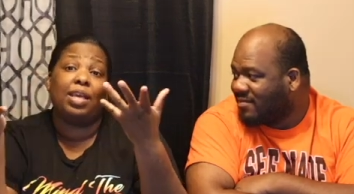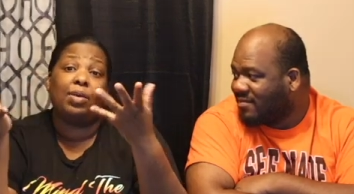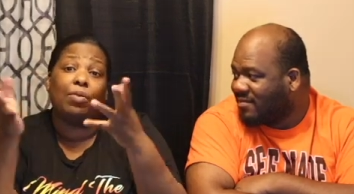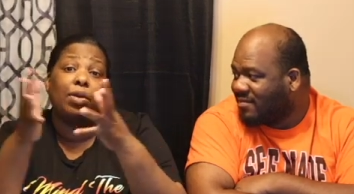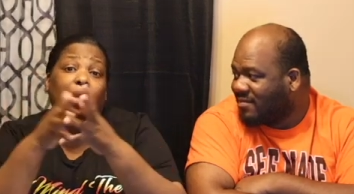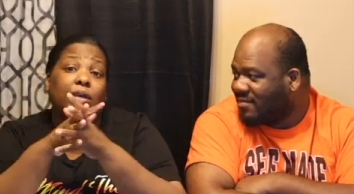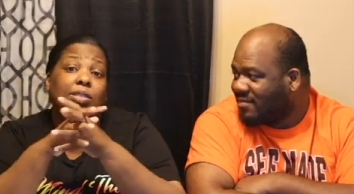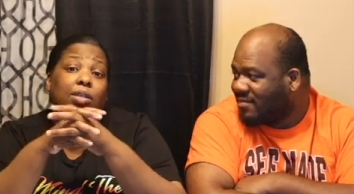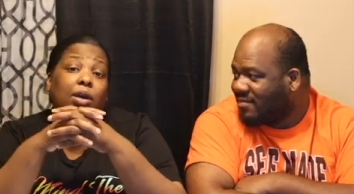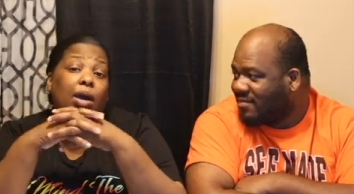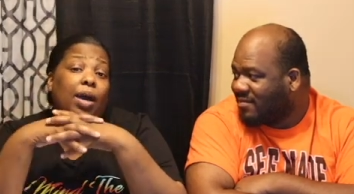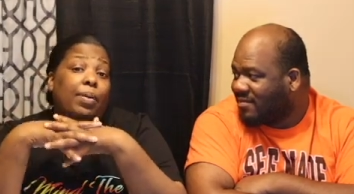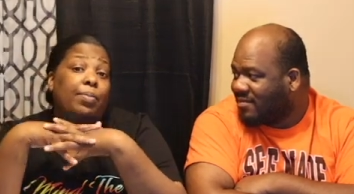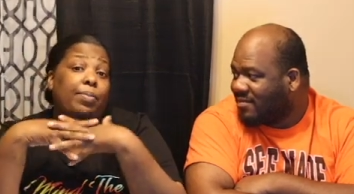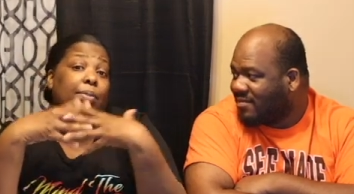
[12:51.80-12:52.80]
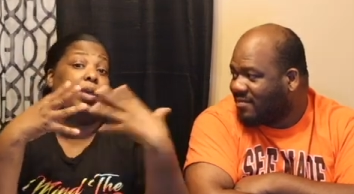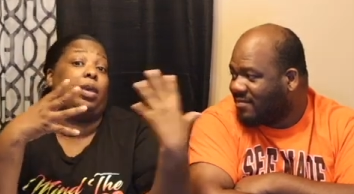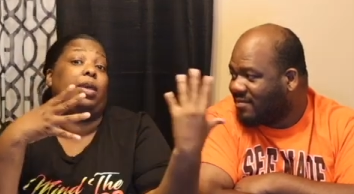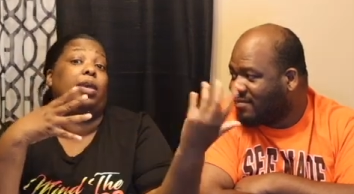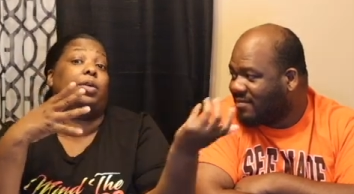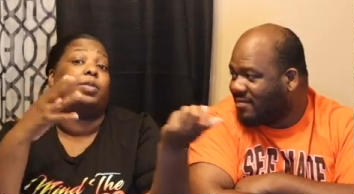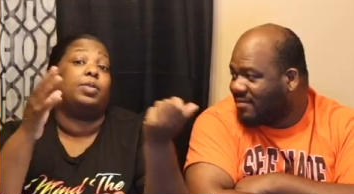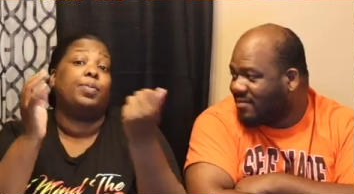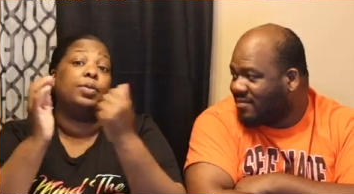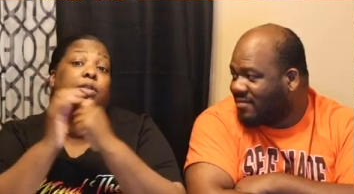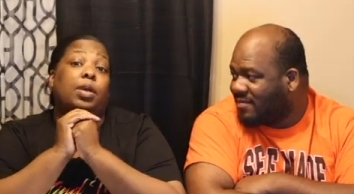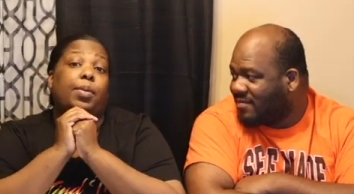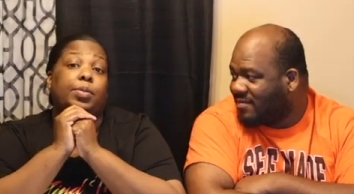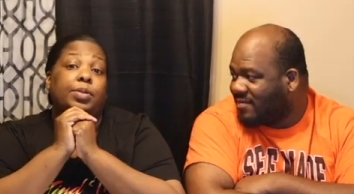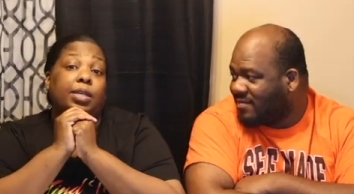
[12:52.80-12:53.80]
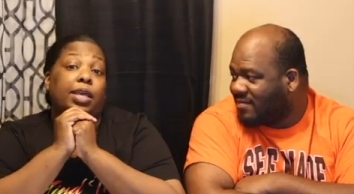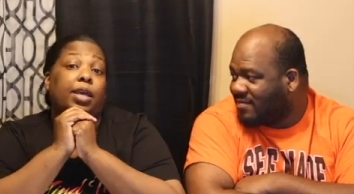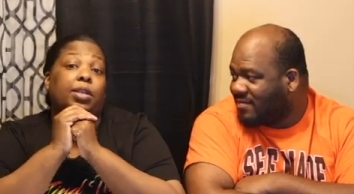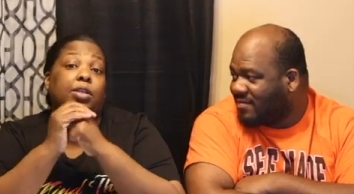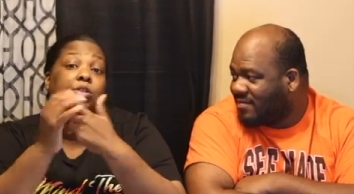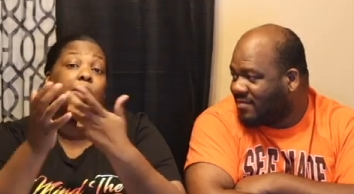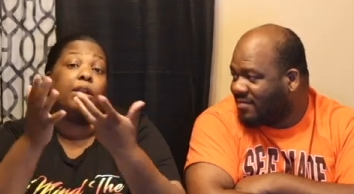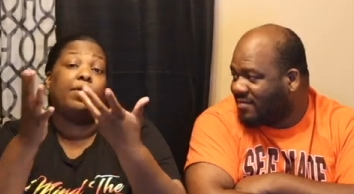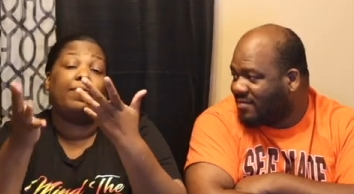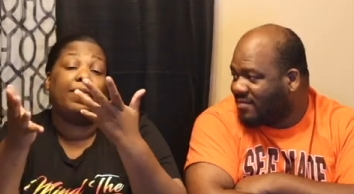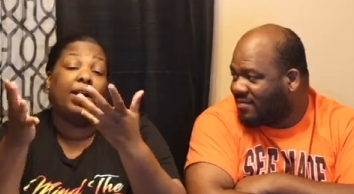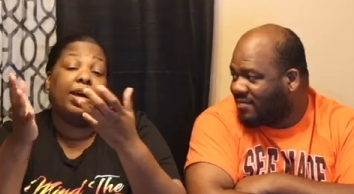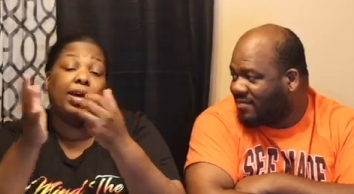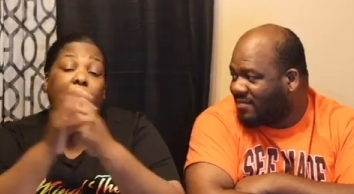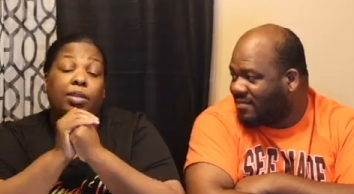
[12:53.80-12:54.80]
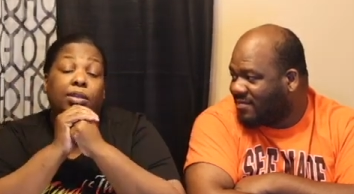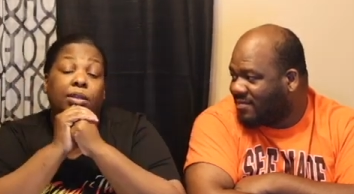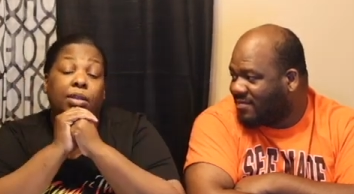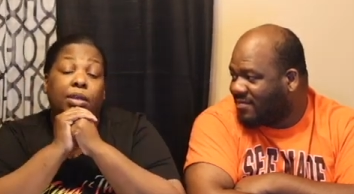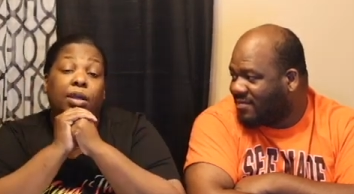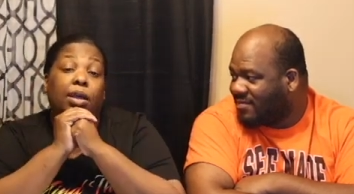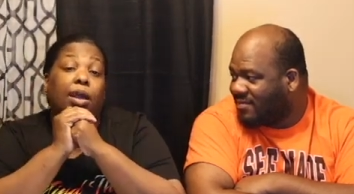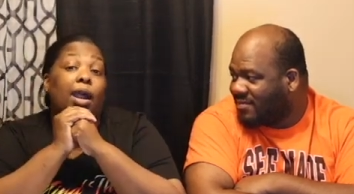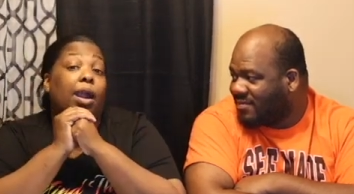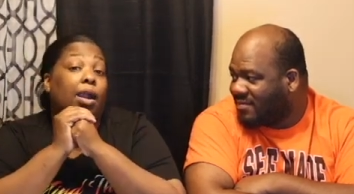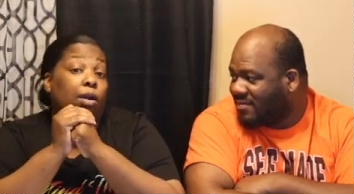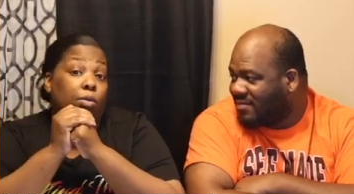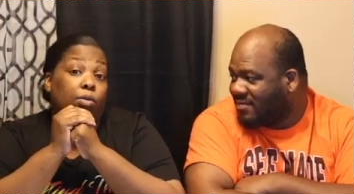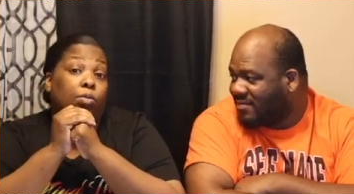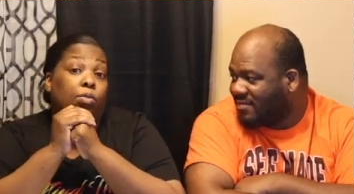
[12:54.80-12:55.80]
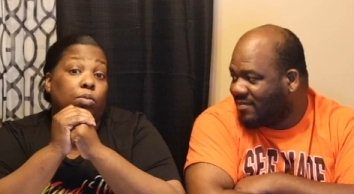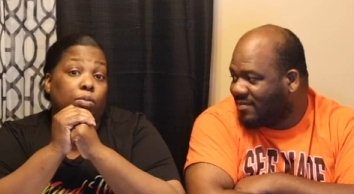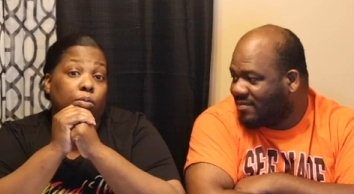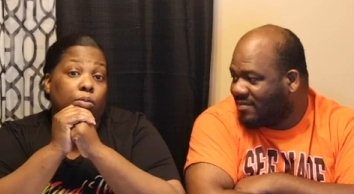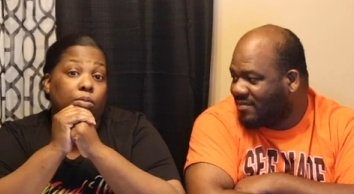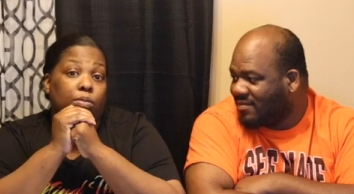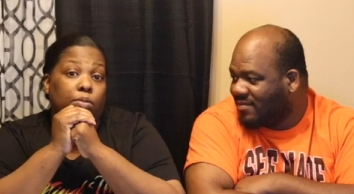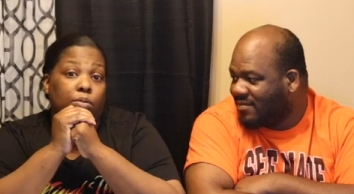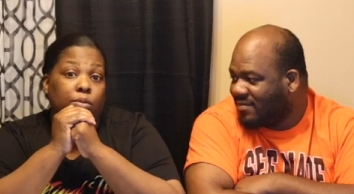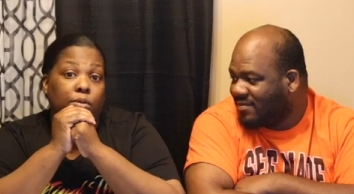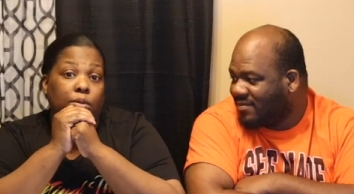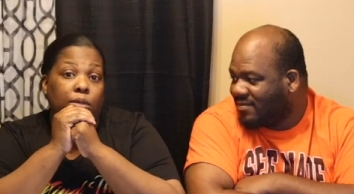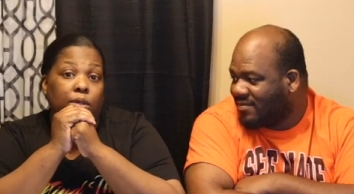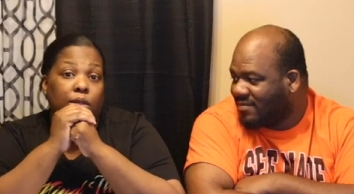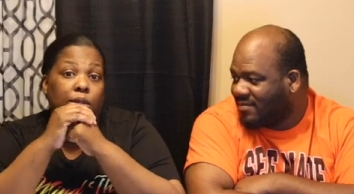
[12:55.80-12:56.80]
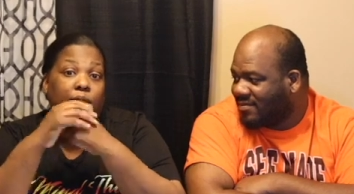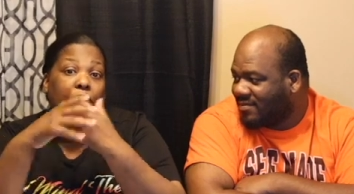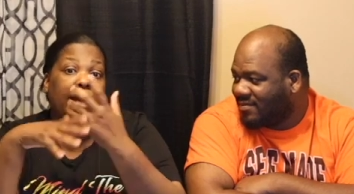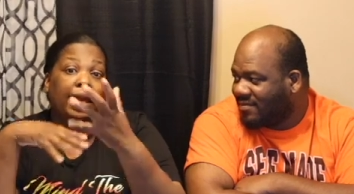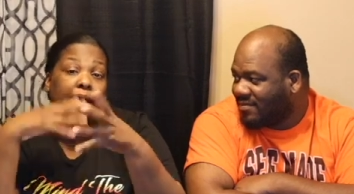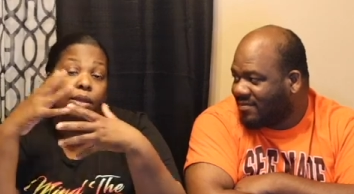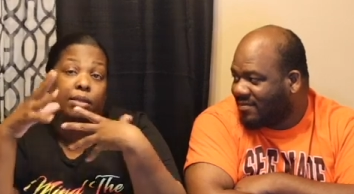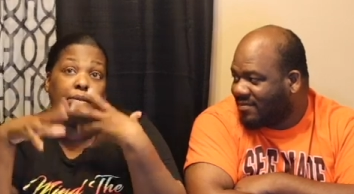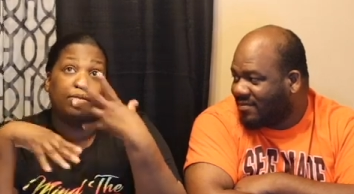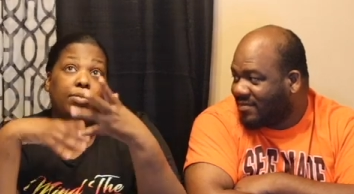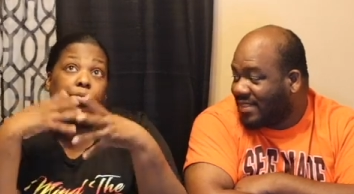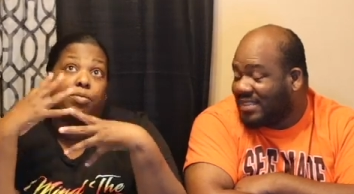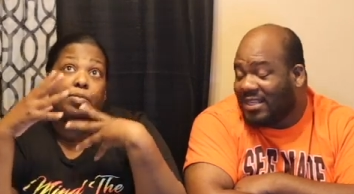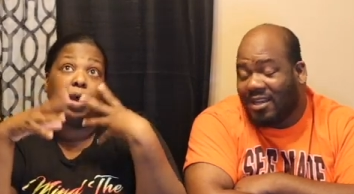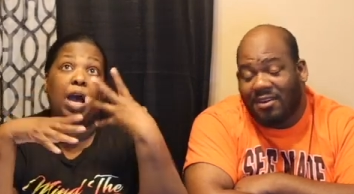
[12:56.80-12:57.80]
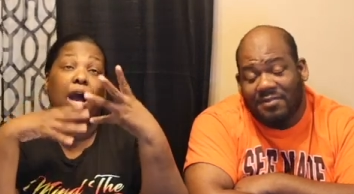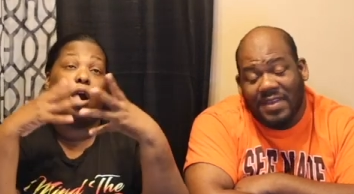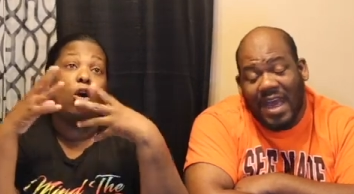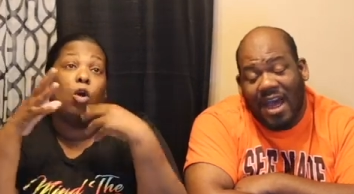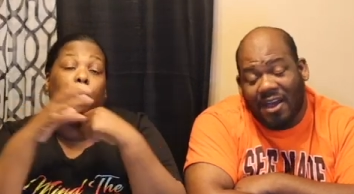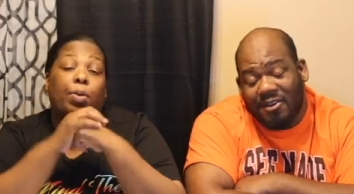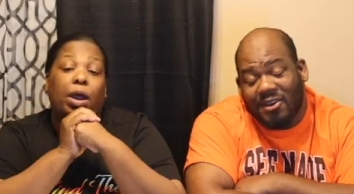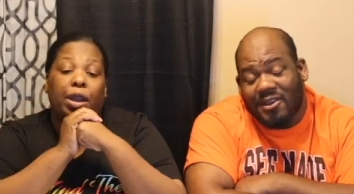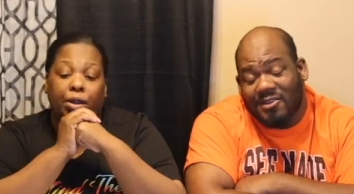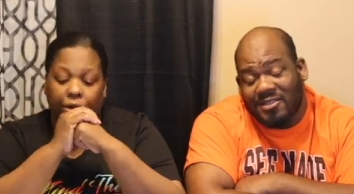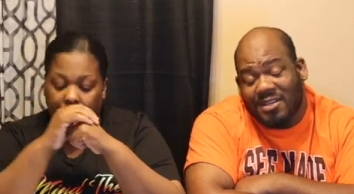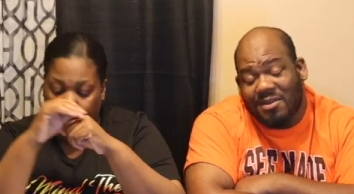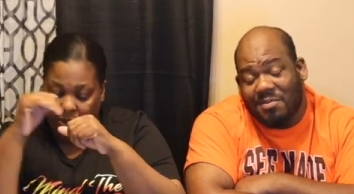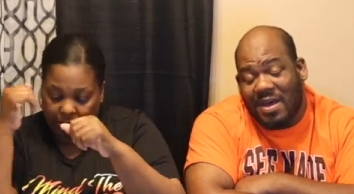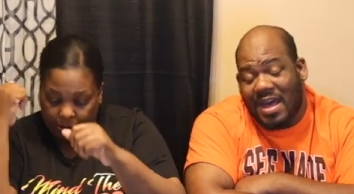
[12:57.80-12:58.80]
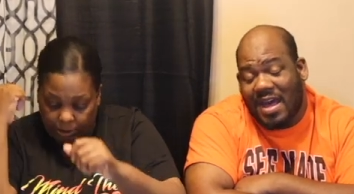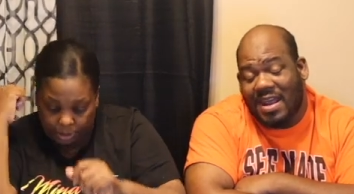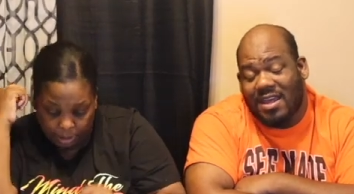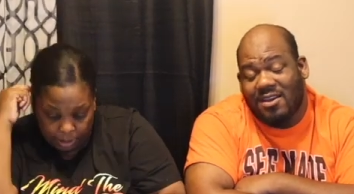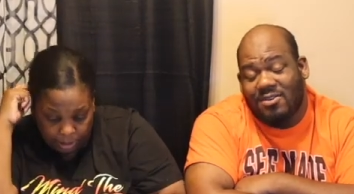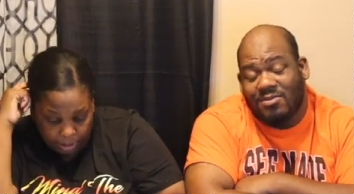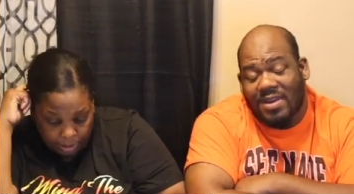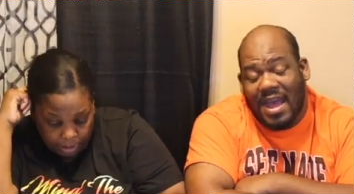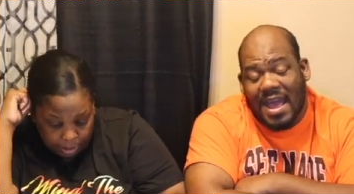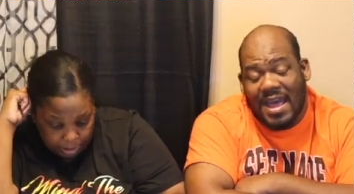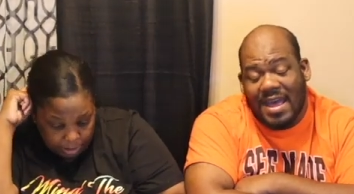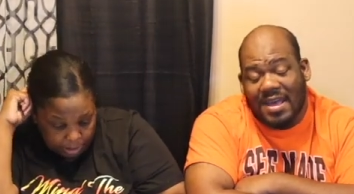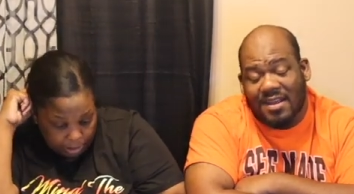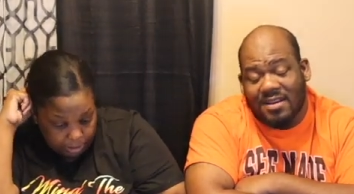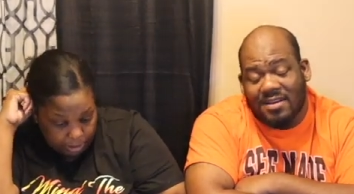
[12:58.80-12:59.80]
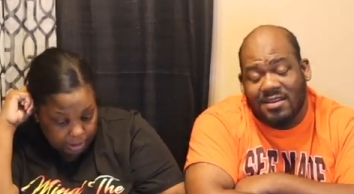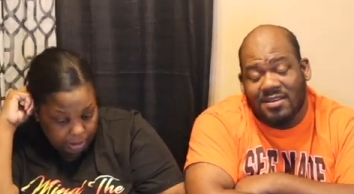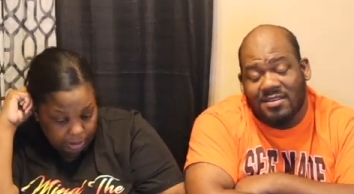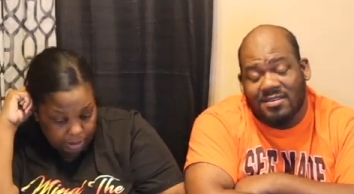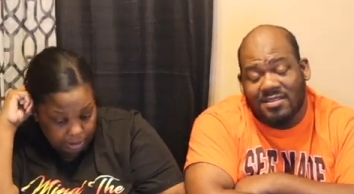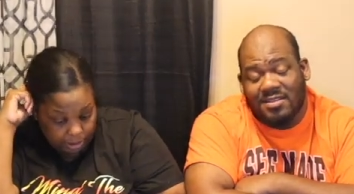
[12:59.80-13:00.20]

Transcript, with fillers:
Speaker 1: ain't working. So me and him supposed to come up together and try to find our own. Like.
Speaker 2: So if y'all know somebody who got good